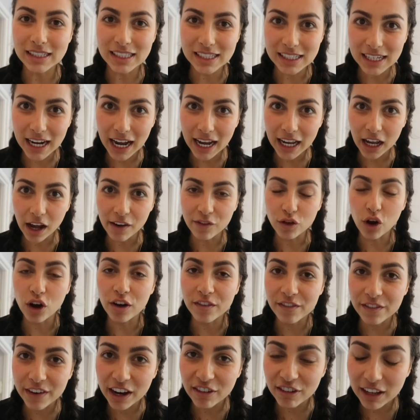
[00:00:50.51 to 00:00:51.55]
Today I've got a
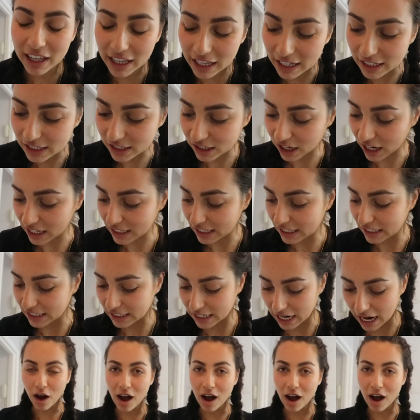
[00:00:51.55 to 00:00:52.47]
very exciting day.